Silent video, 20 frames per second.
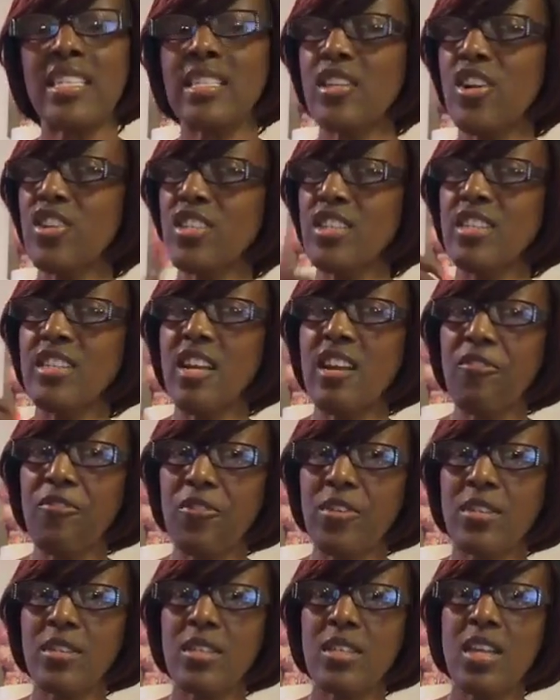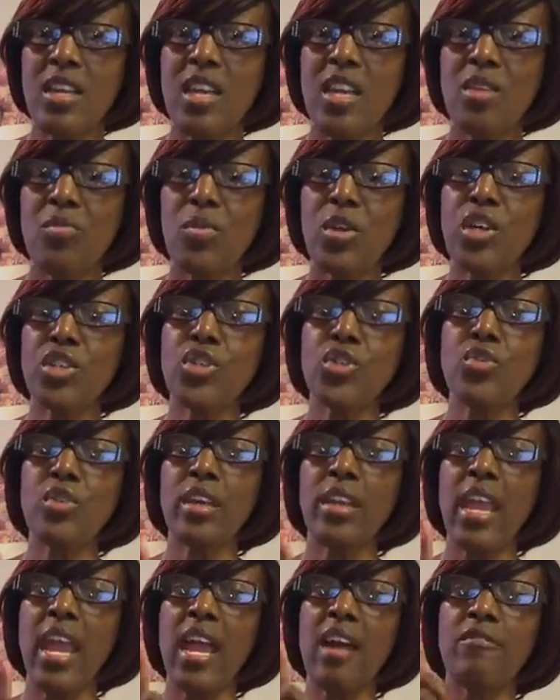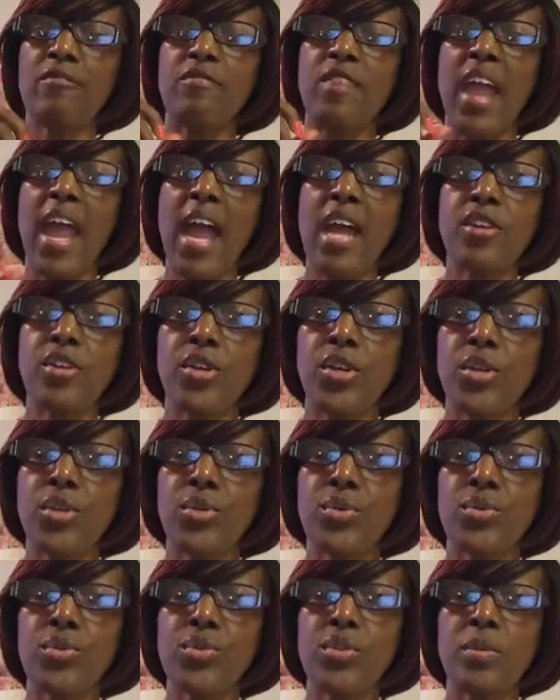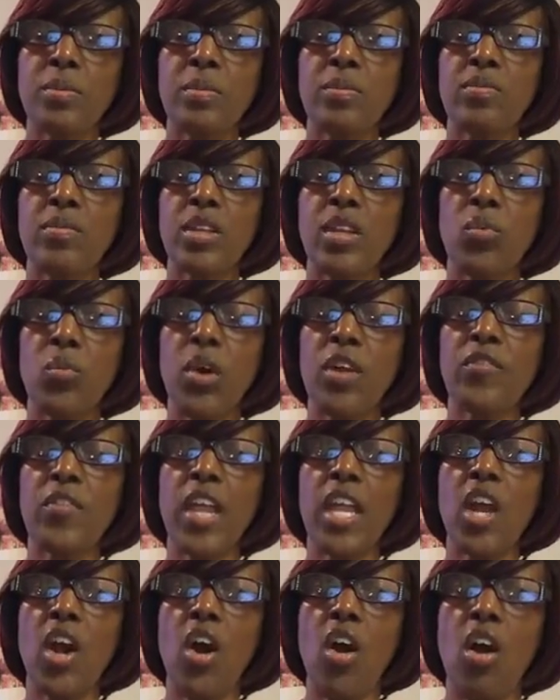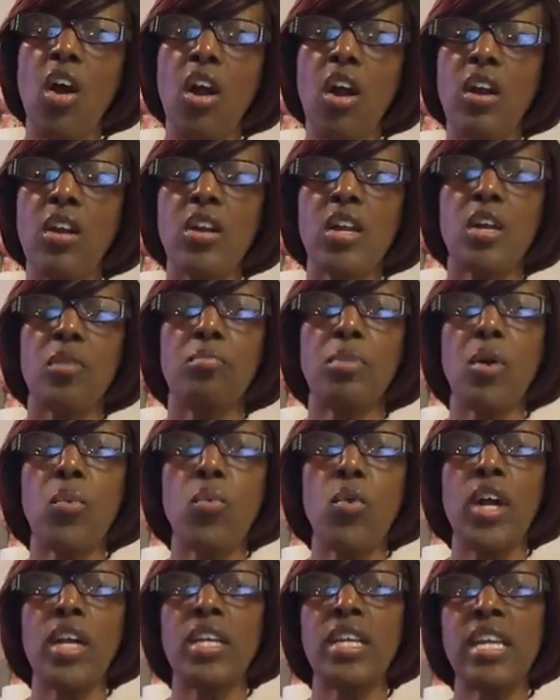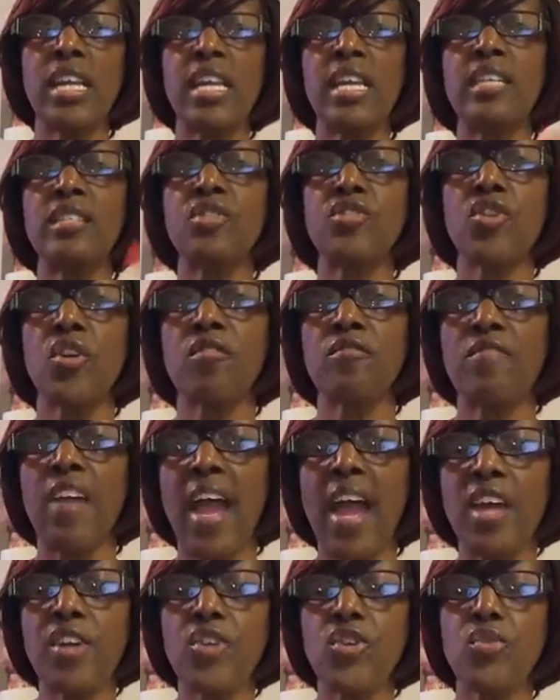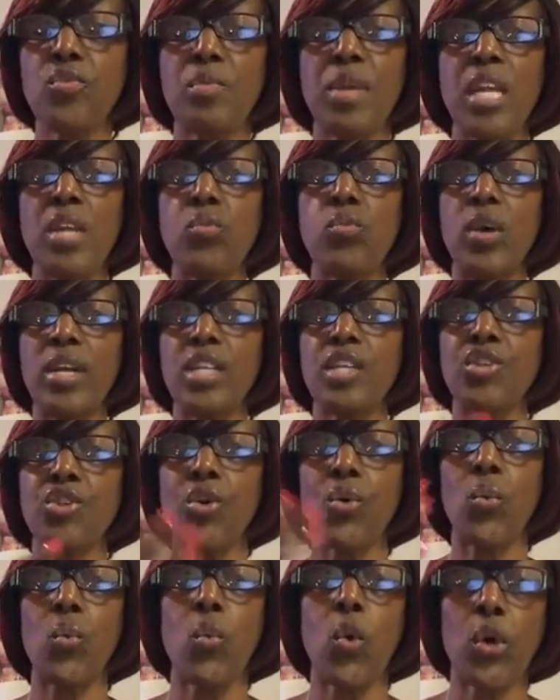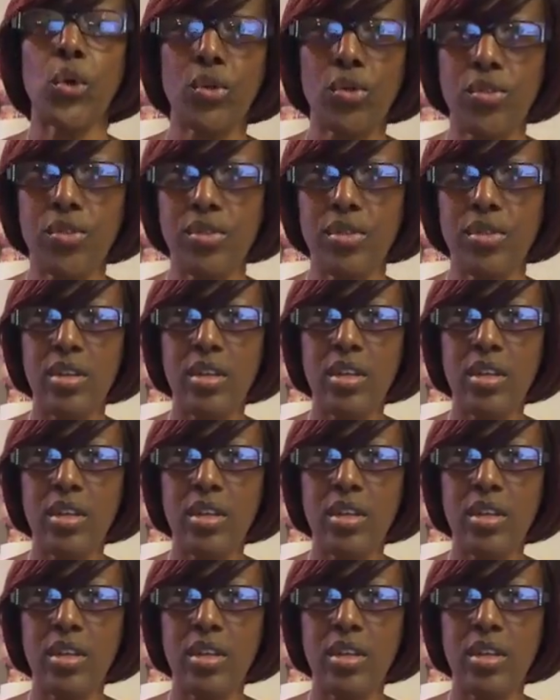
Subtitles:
There's a difference, because you can have values, what they are, but what is your value mean what is your worth.